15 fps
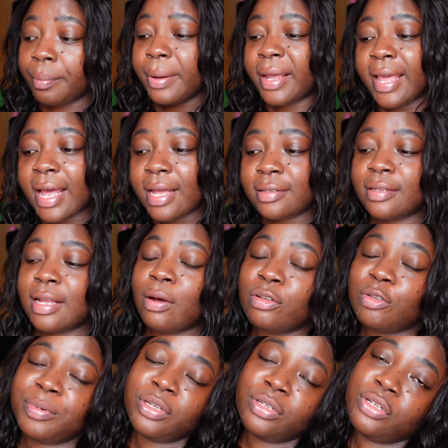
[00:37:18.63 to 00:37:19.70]
But yeah, so I'll
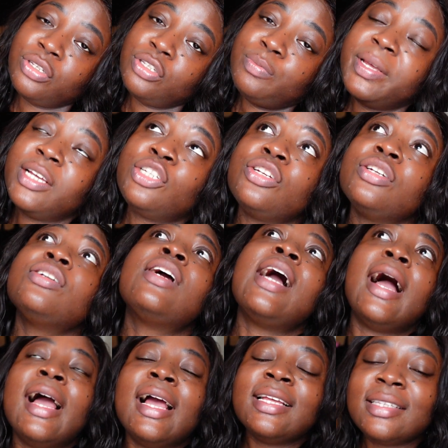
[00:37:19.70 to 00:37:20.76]
speak to you
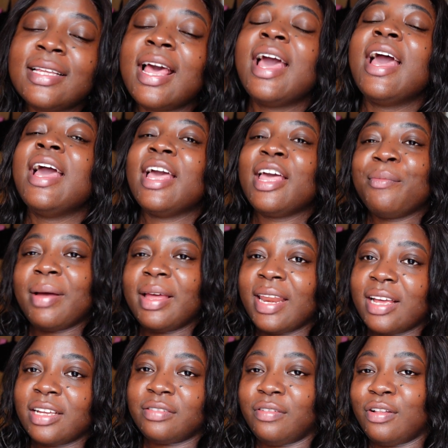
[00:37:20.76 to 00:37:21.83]
guys in my
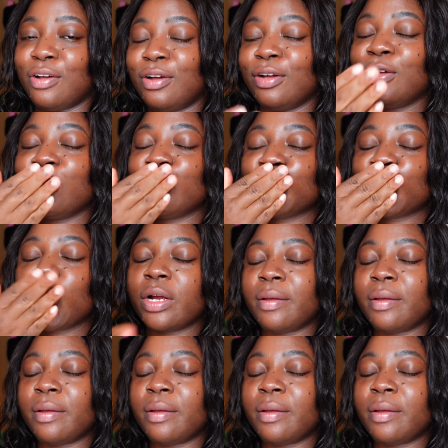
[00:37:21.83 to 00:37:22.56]
next vlog. Bye.